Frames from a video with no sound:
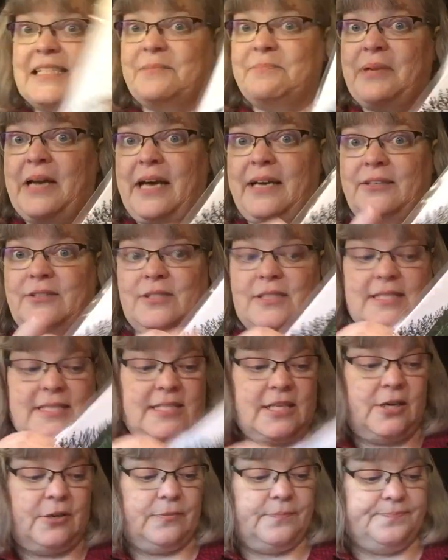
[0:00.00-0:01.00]
some patterns.
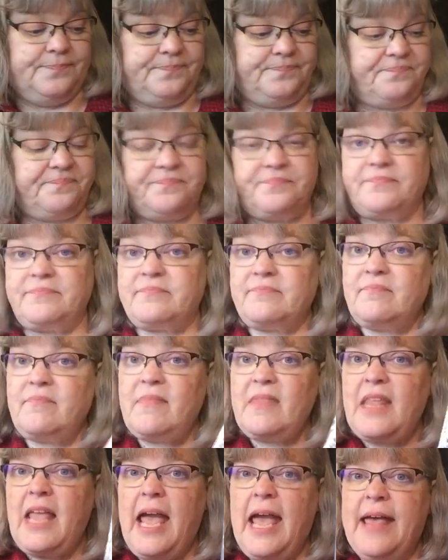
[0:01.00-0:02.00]
So,
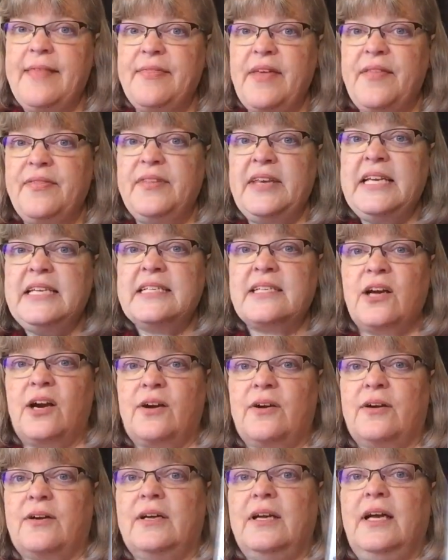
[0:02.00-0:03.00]
and then these
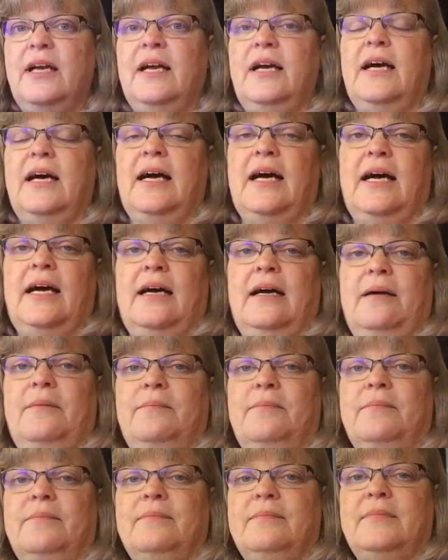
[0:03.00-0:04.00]
are,
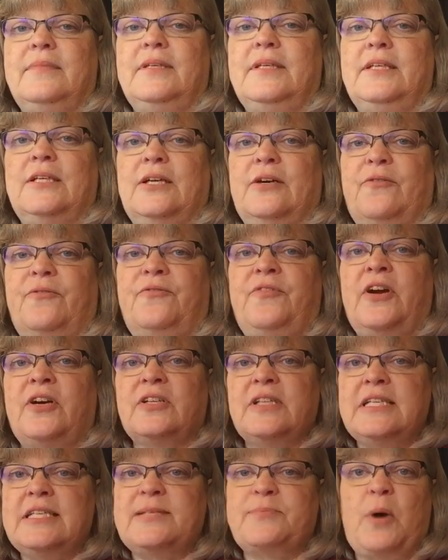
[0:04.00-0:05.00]
um, you know,
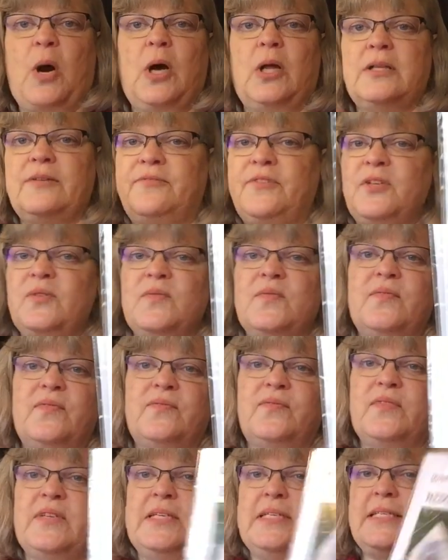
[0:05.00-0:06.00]
fairly small. If you've
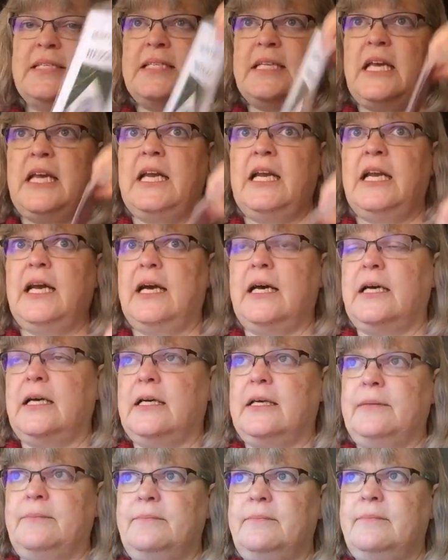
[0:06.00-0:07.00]
seen,
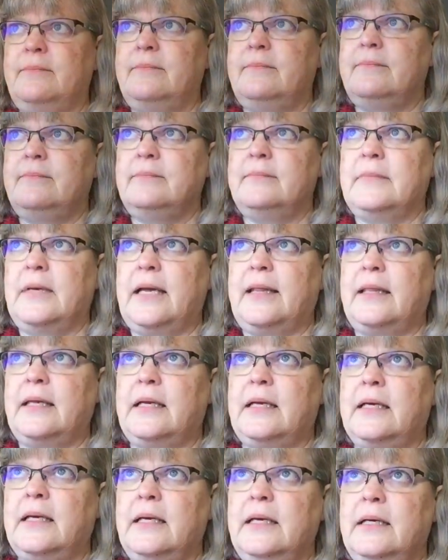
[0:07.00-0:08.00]
um, I
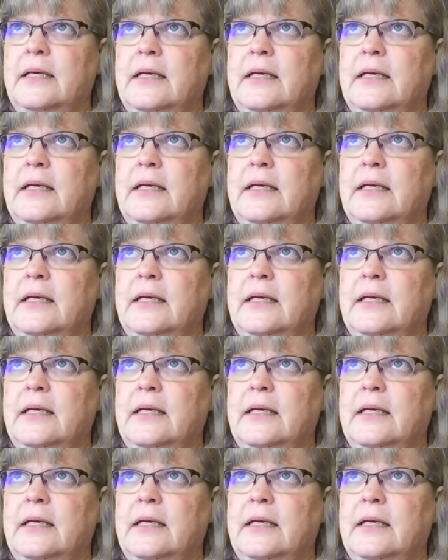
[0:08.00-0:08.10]
think,